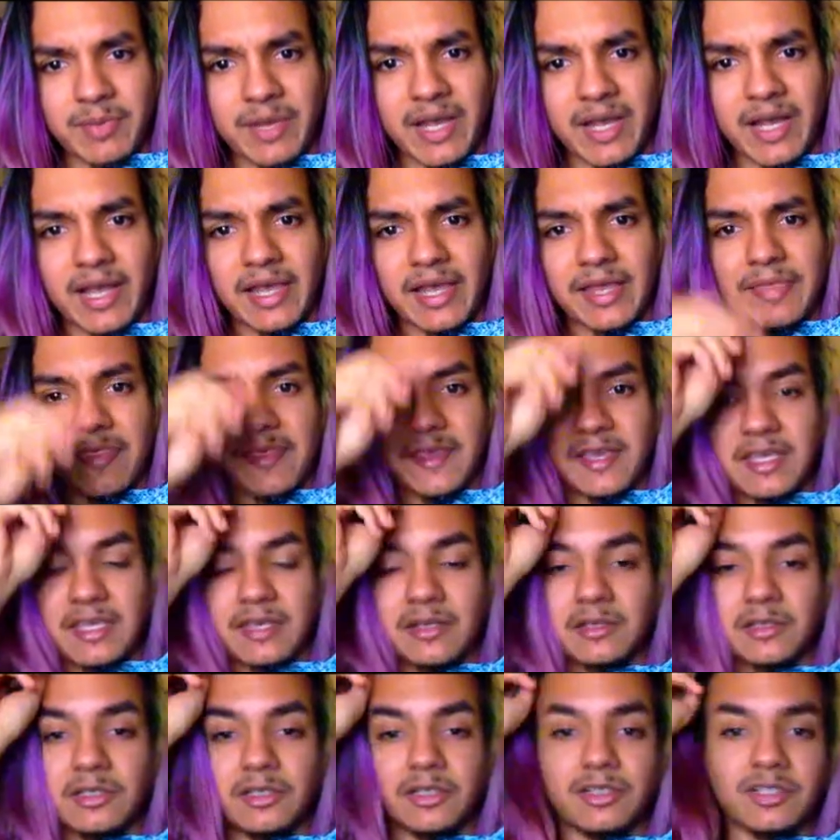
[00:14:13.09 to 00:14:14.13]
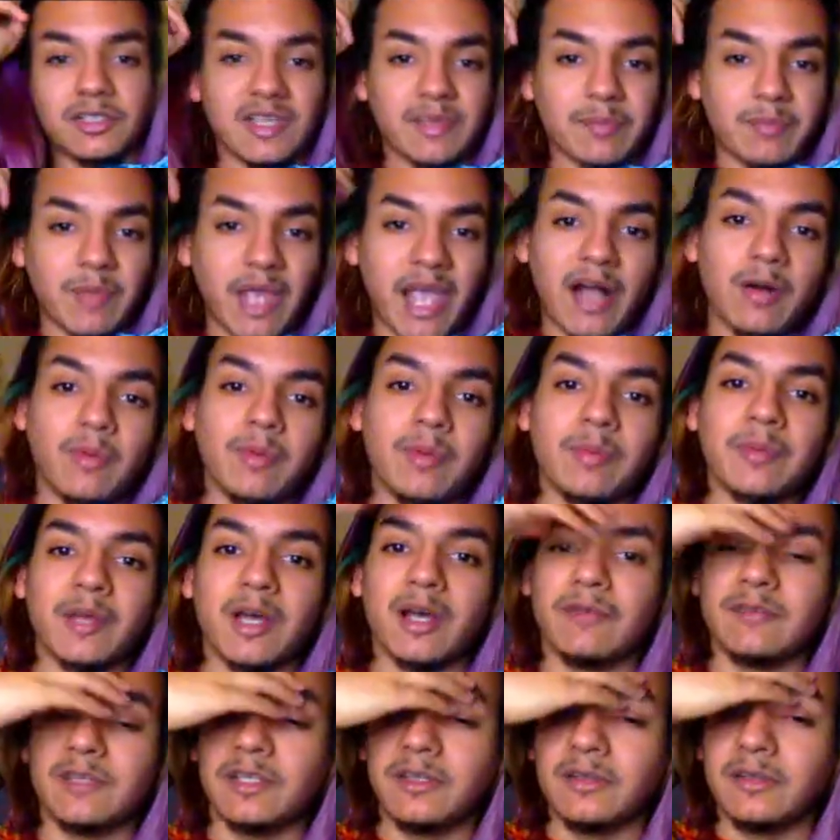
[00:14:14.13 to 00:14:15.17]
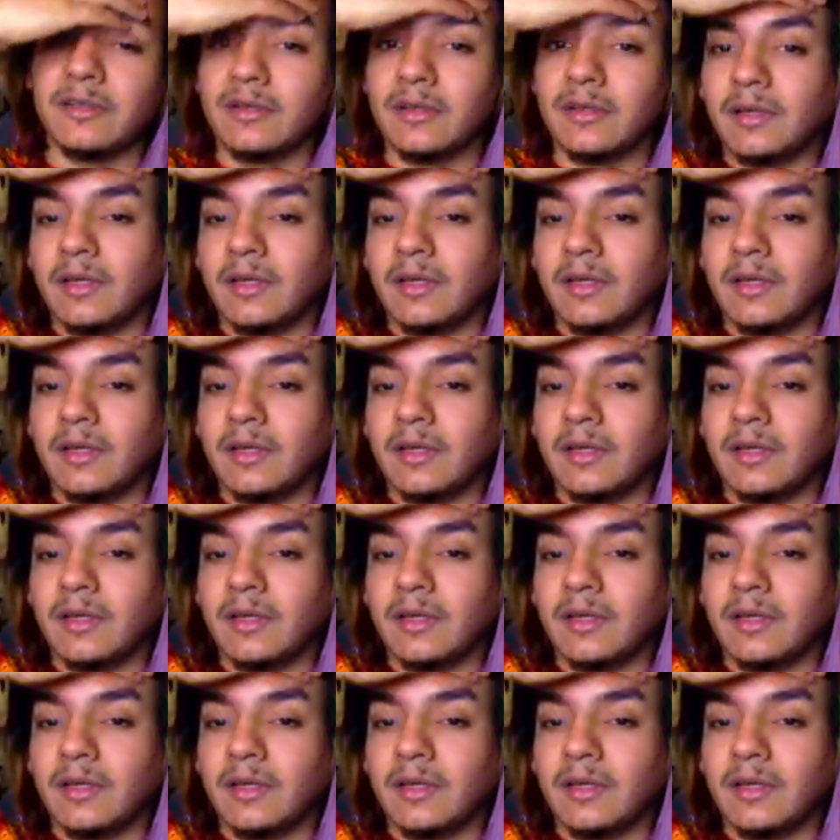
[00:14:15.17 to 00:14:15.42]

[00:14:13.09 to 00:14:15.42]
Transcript: by The Killer's album cover,